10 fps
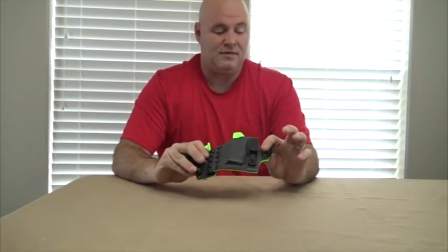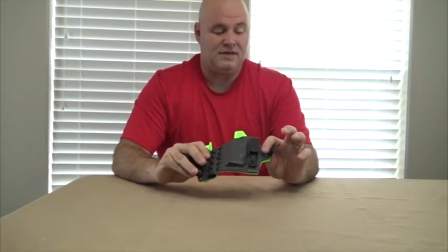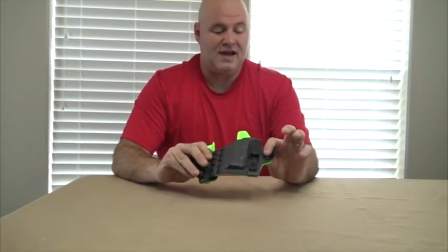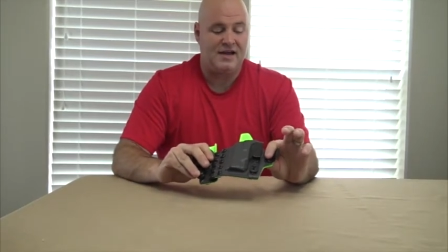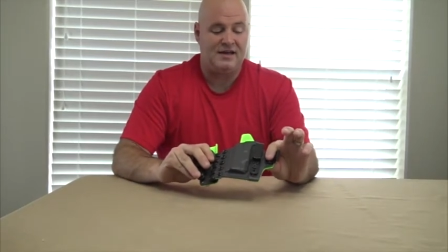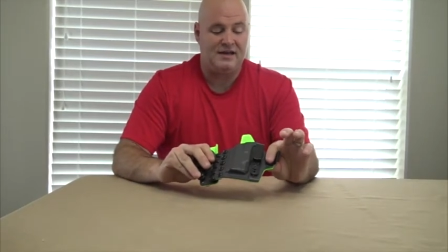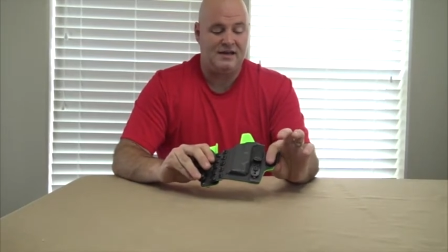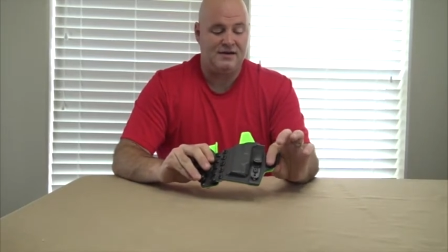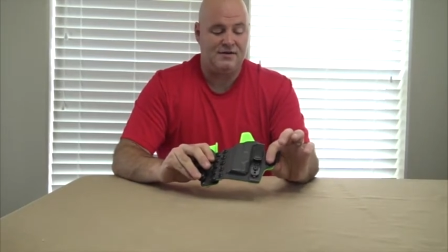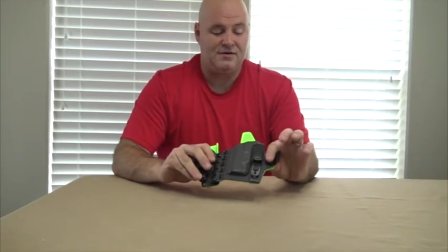Tightening
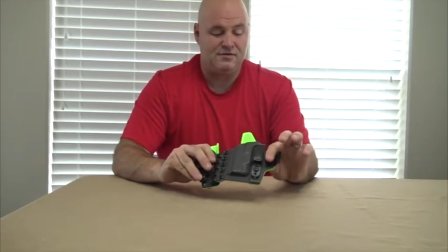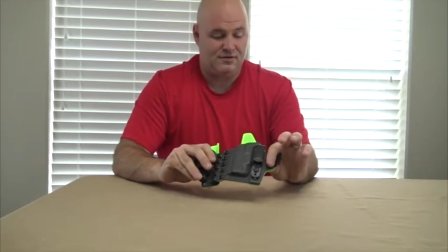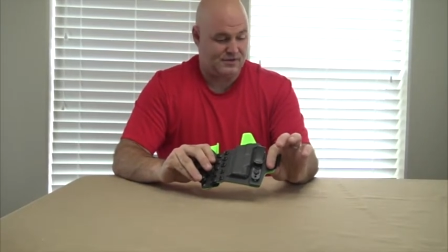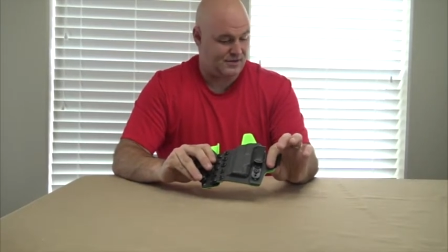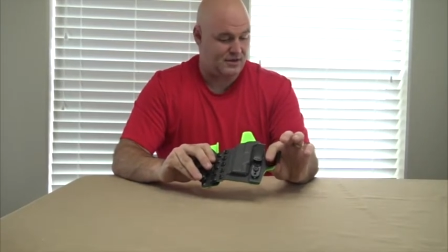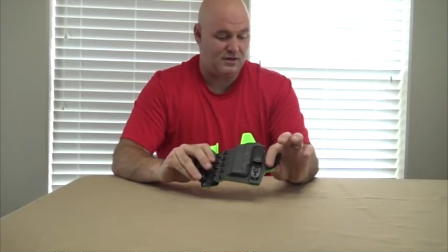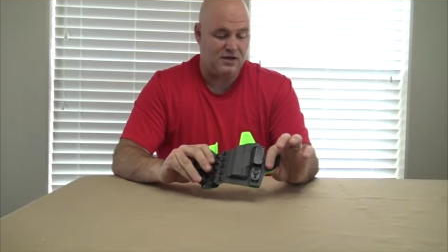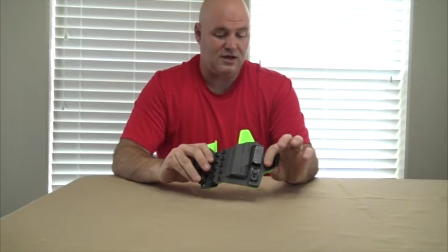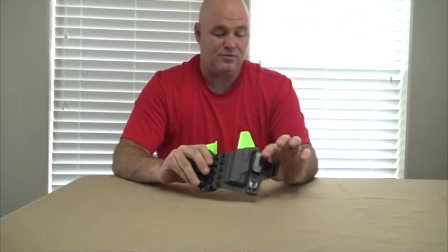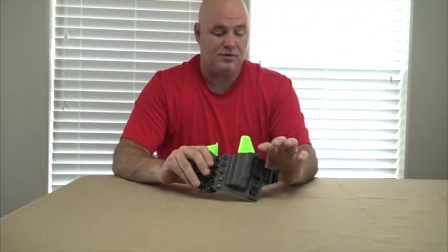here on the
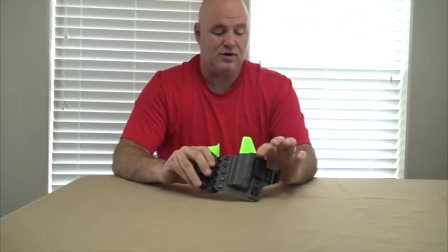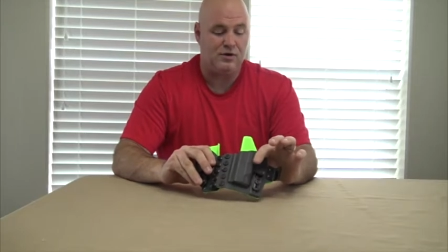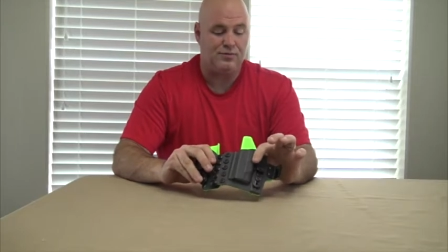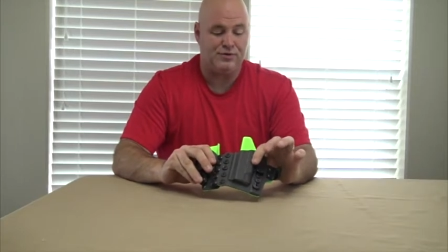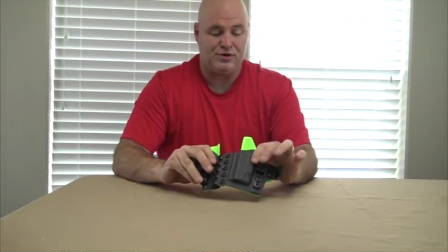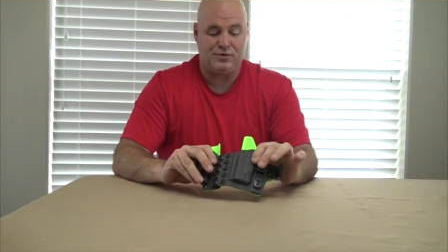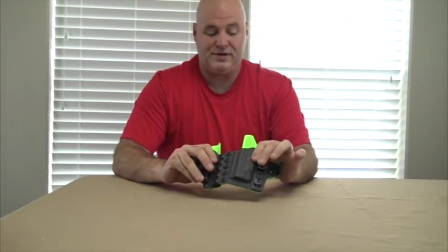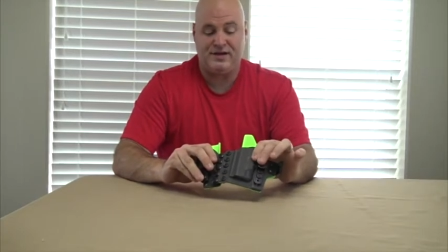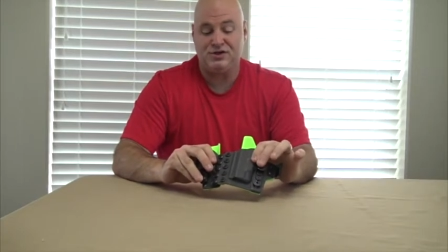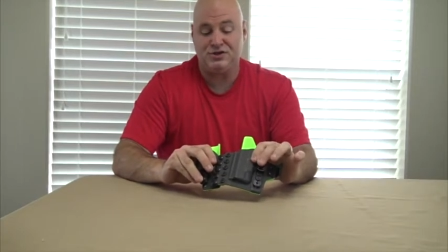claw will help with your
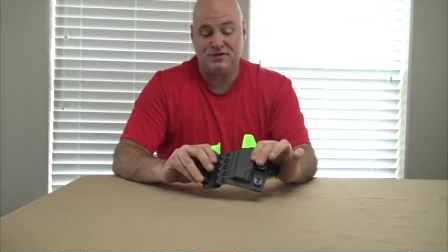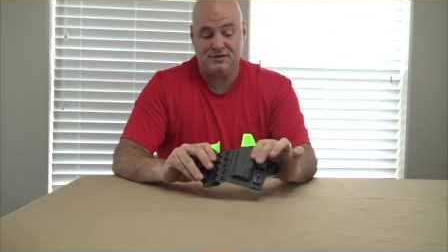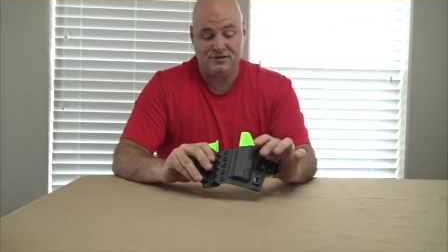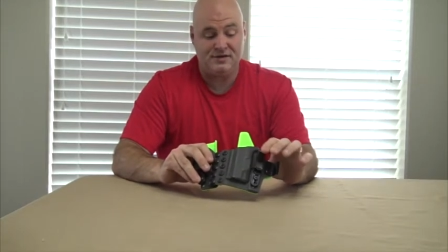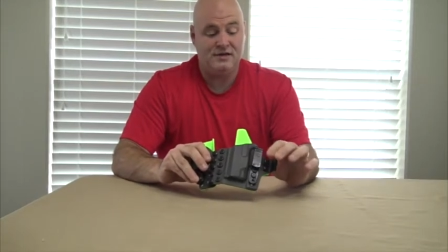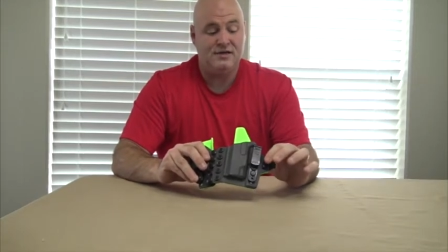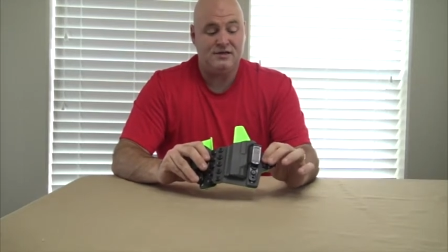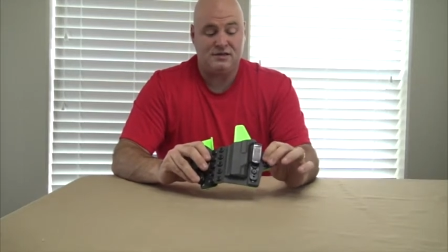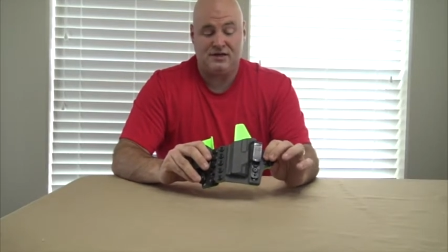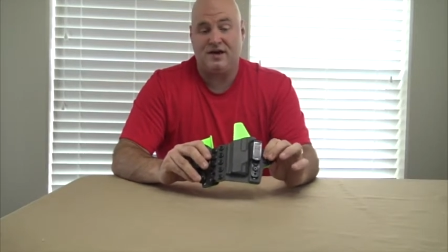retention,
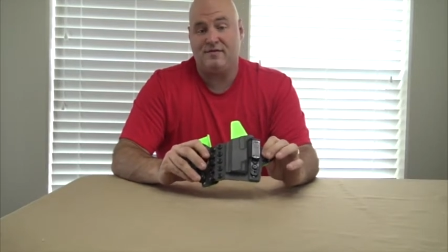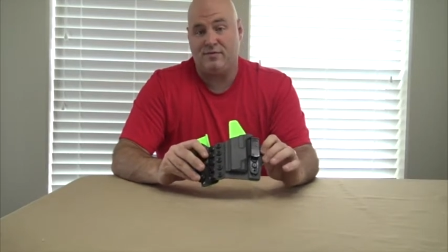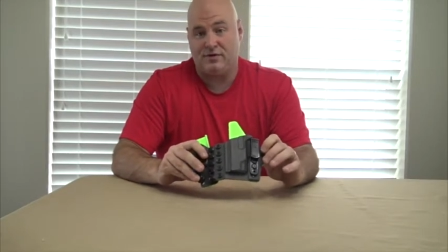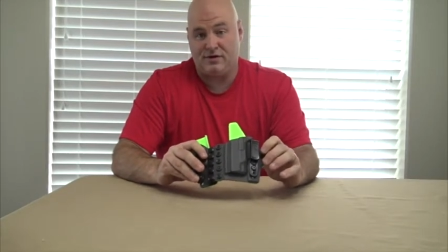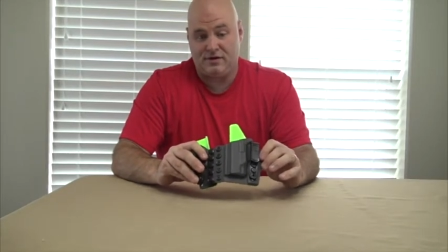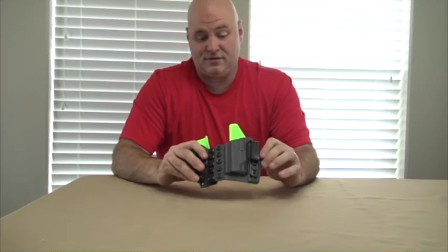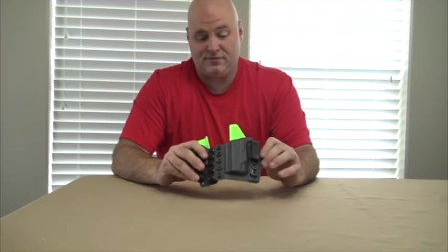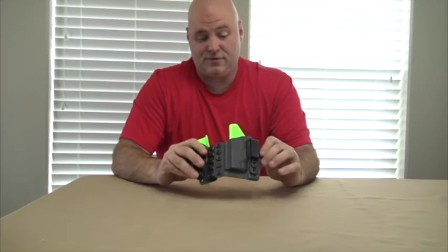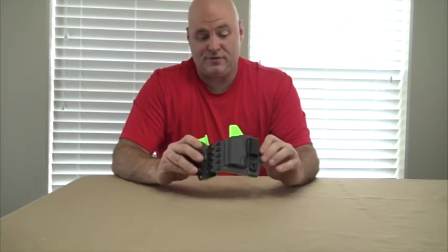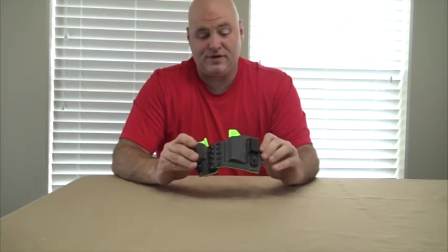so you have the ability
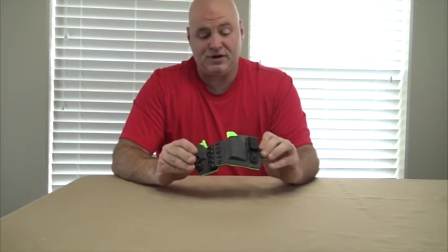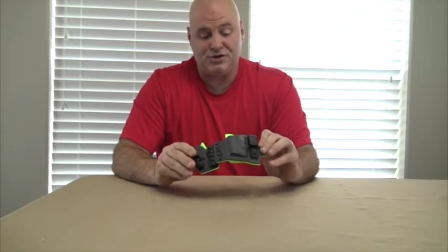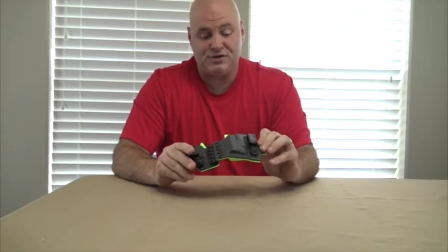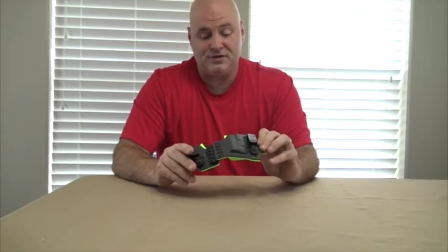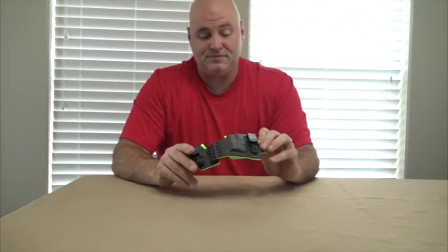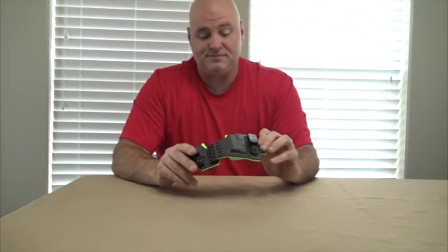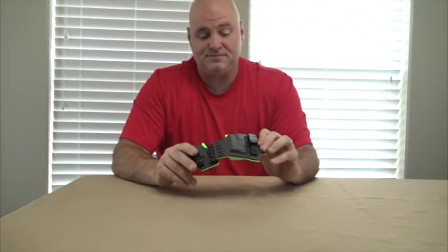for retention,